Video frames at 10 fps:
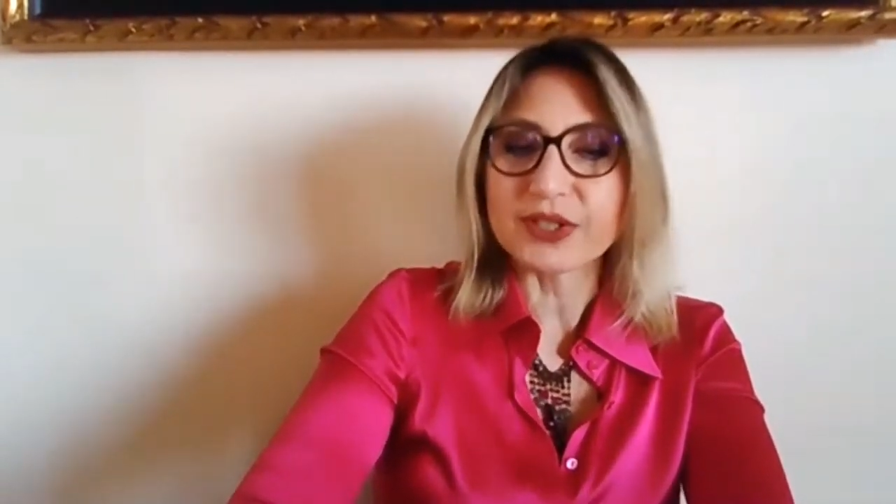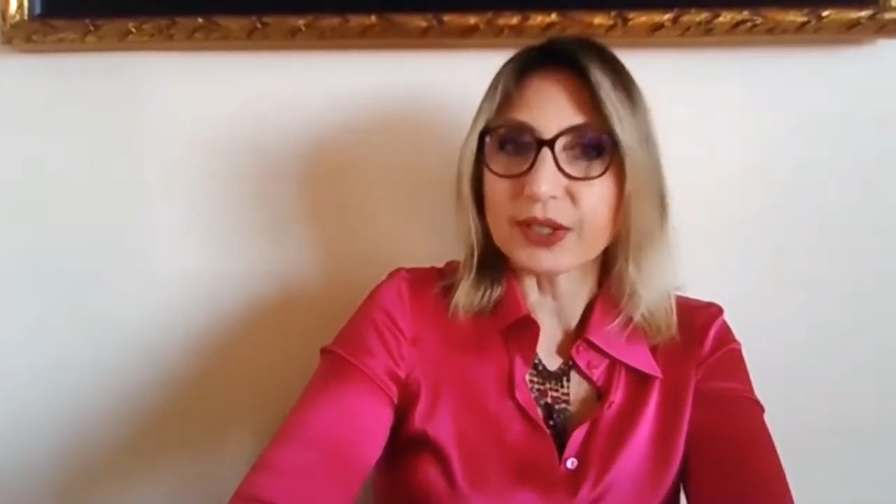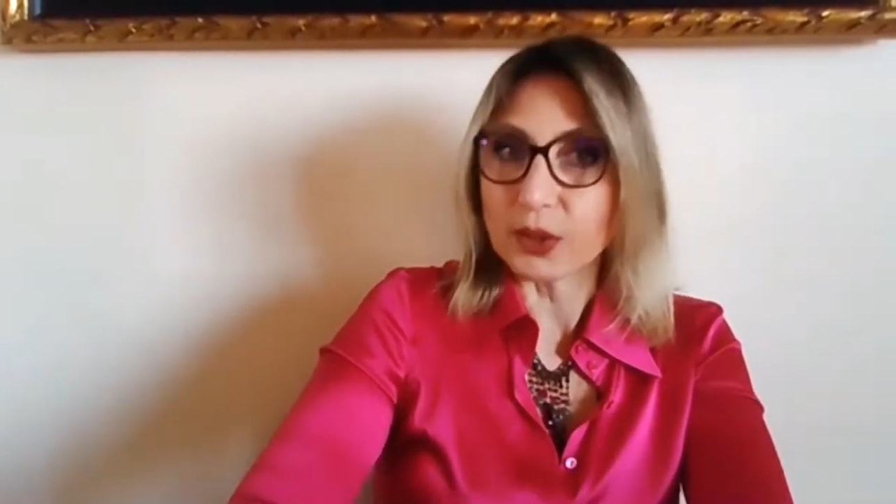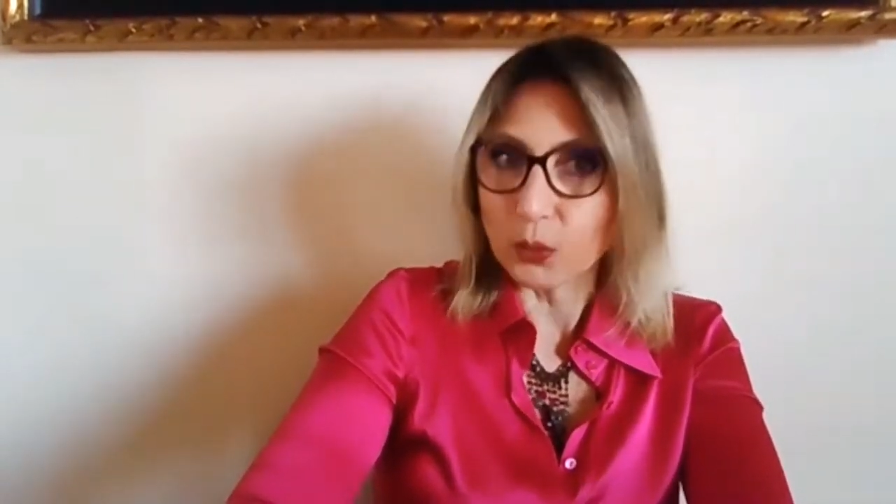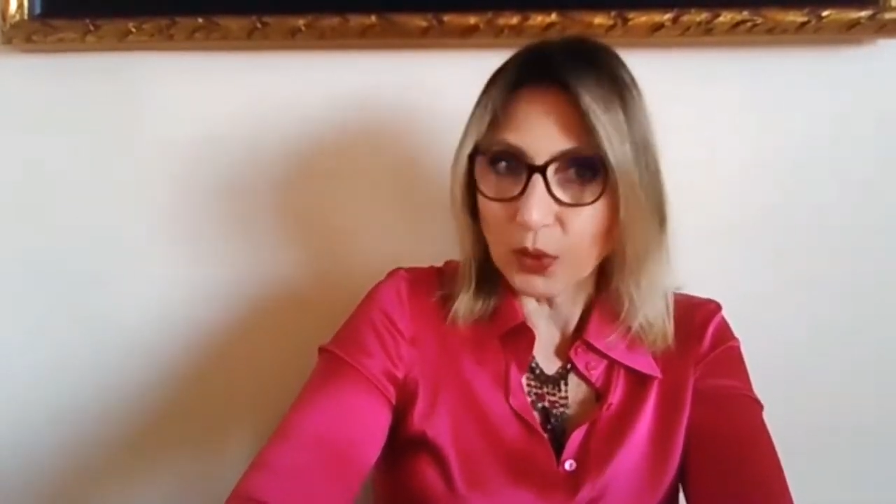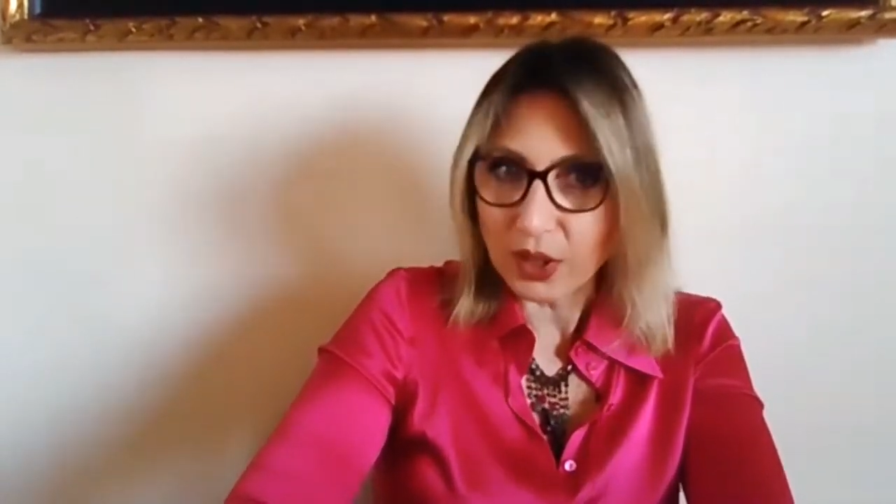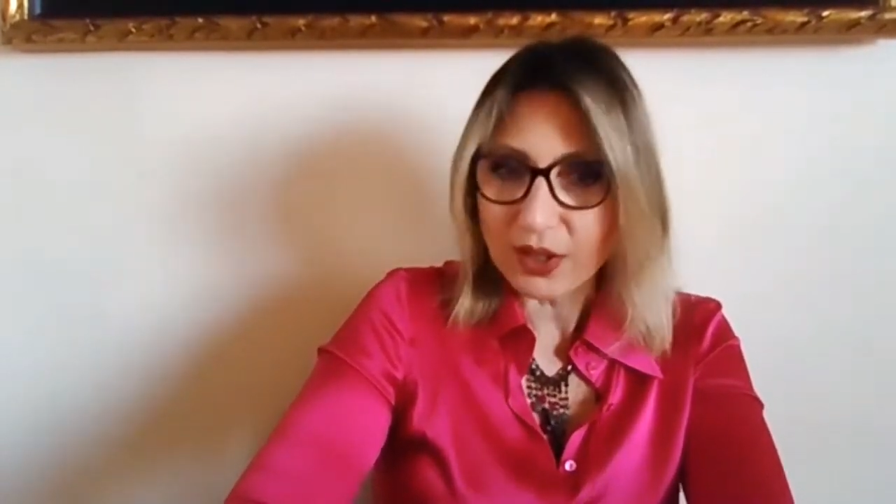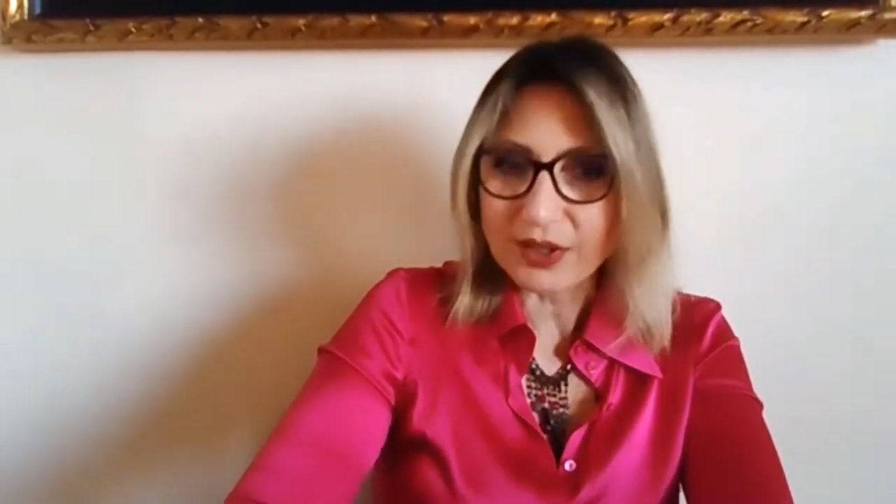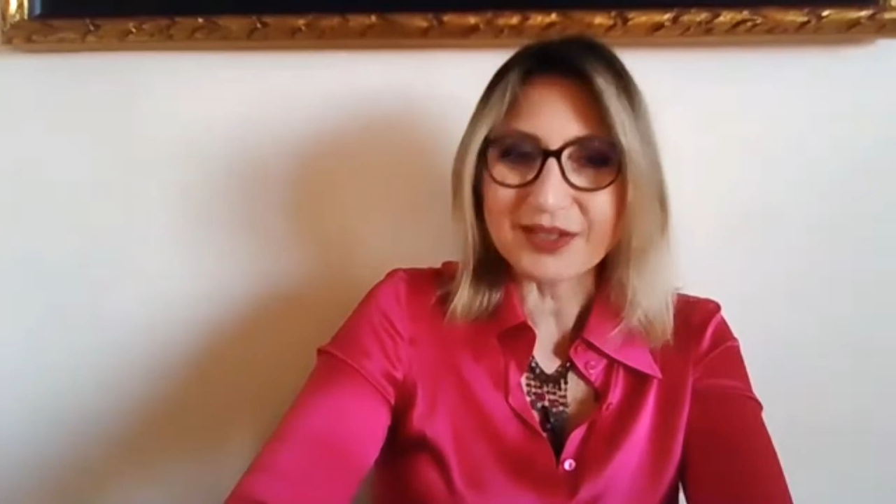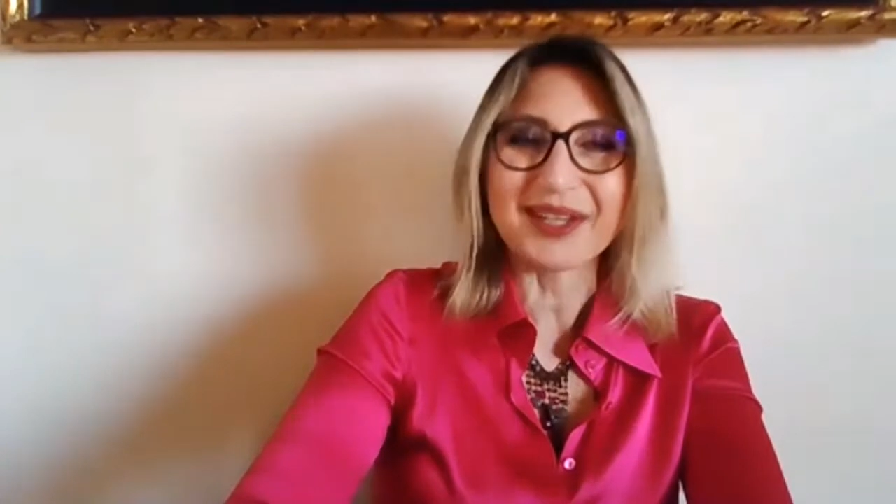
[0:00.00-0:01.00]
in the
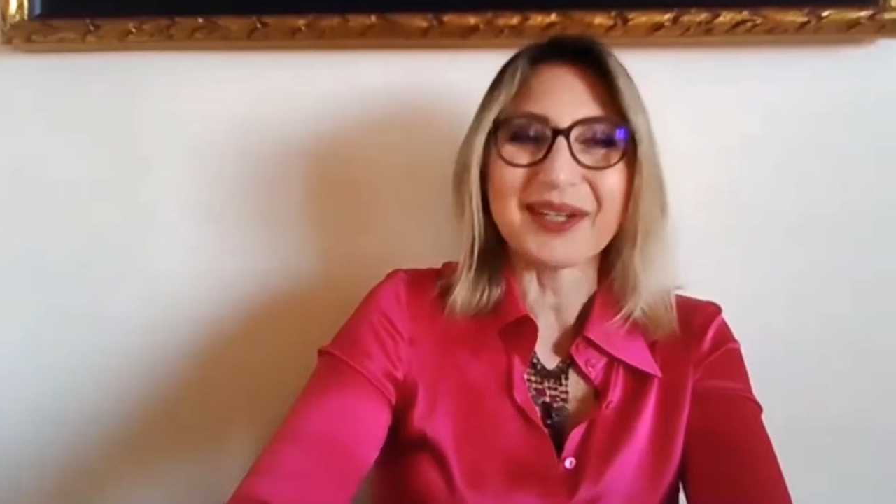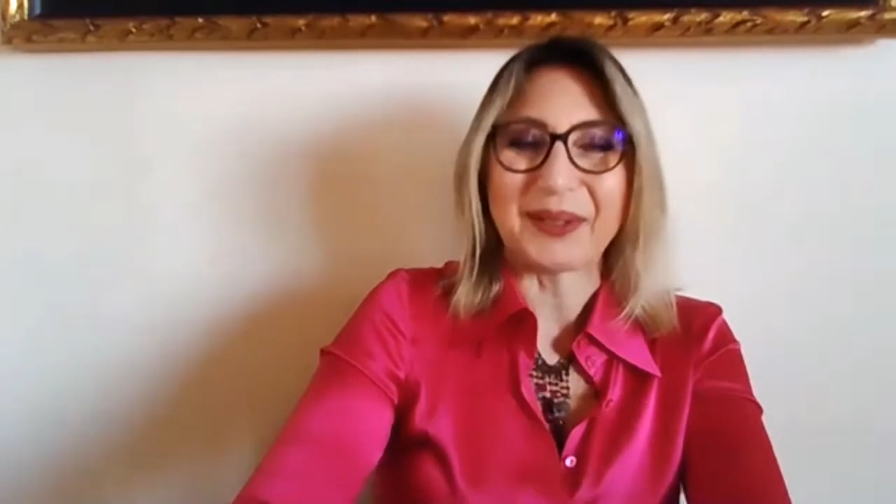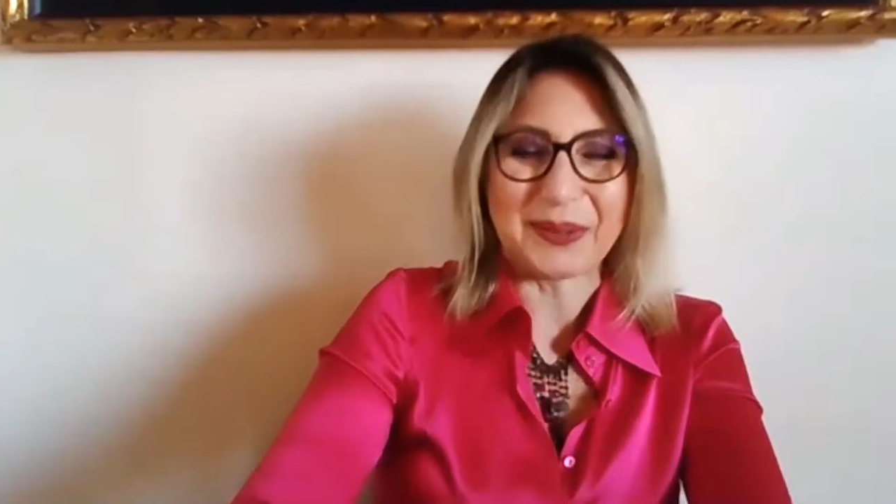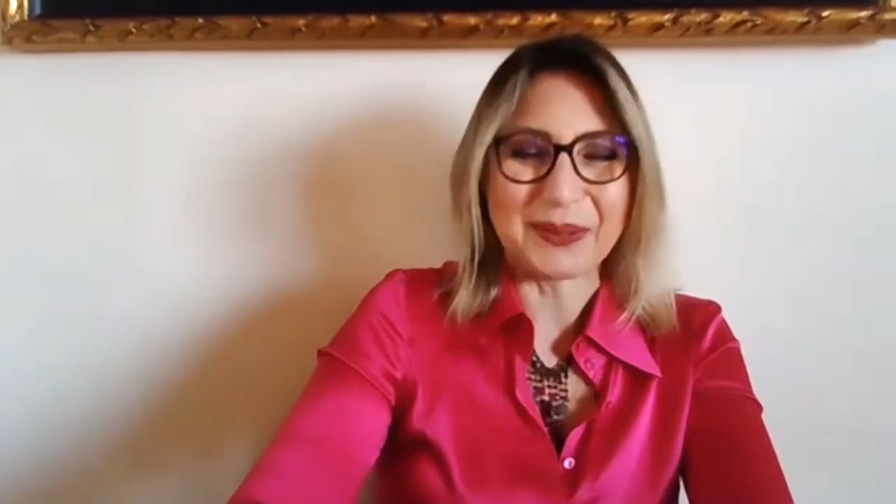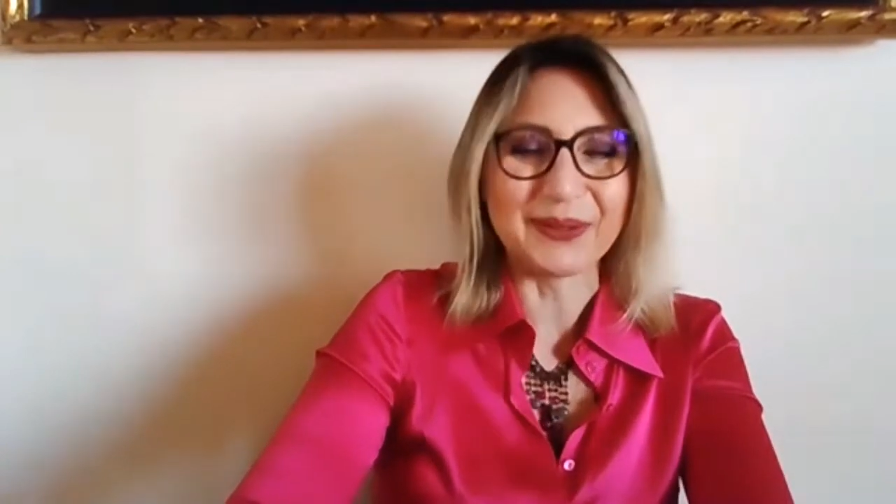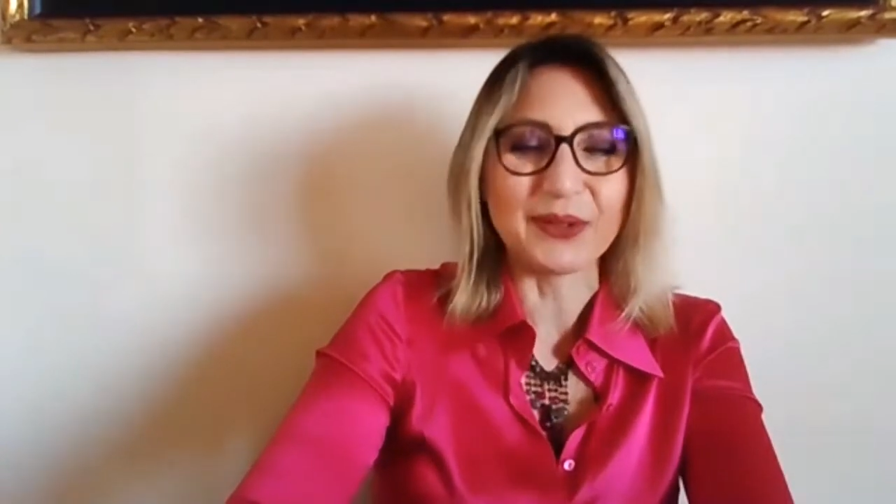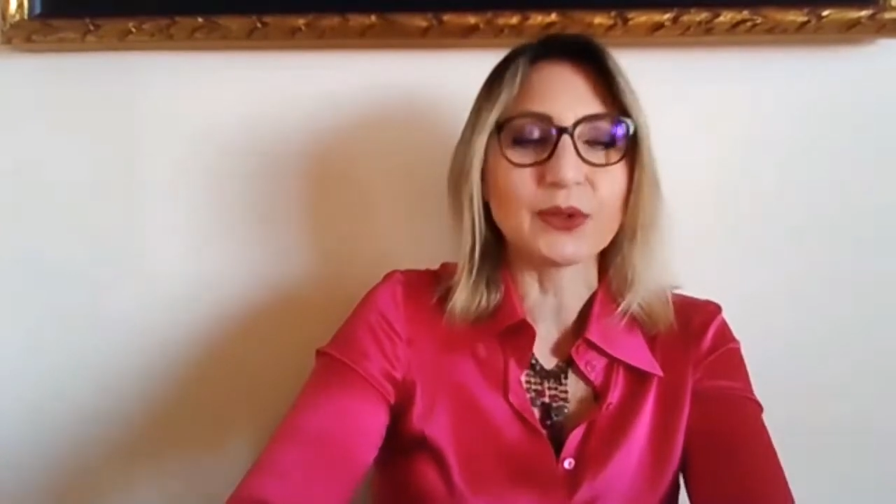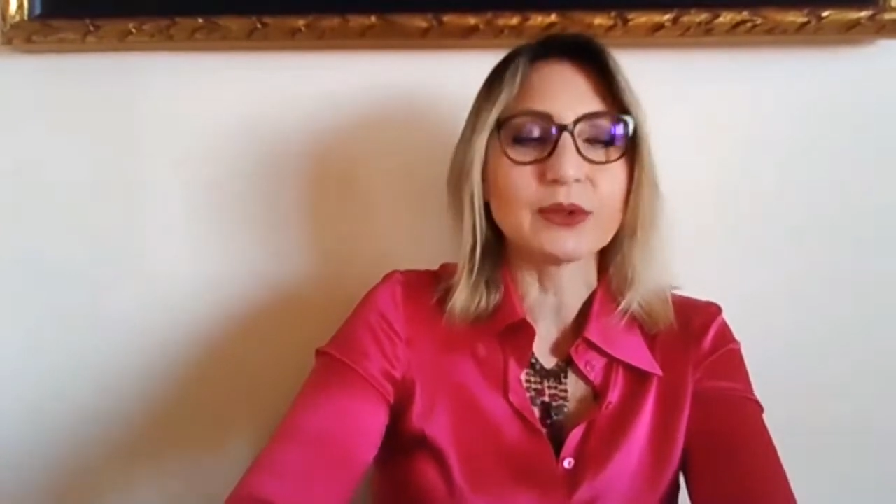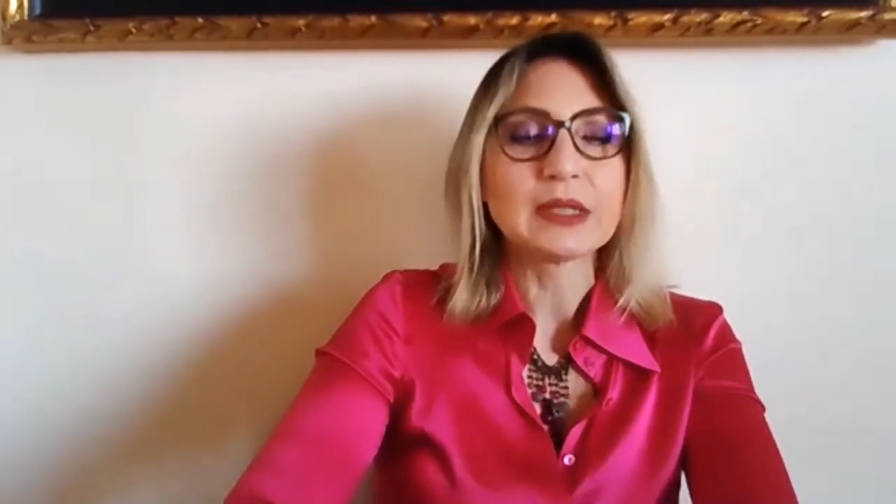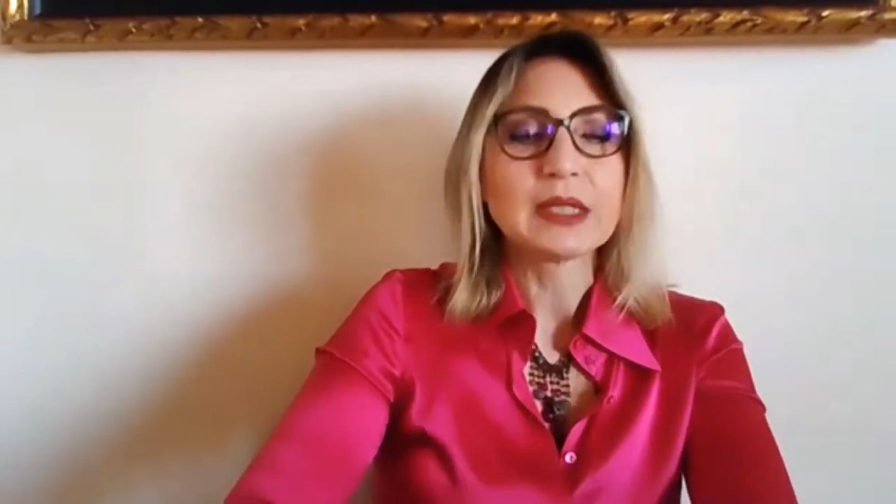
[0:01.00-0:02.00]
world, you
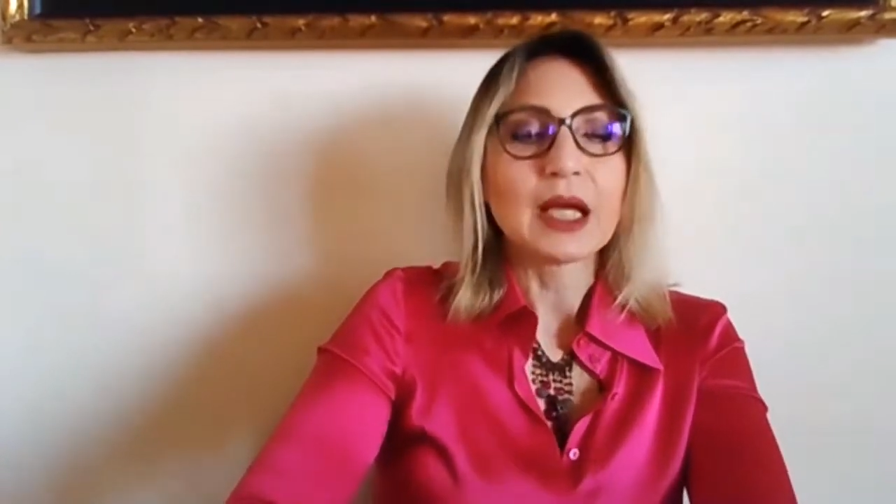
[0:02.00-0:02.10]
know,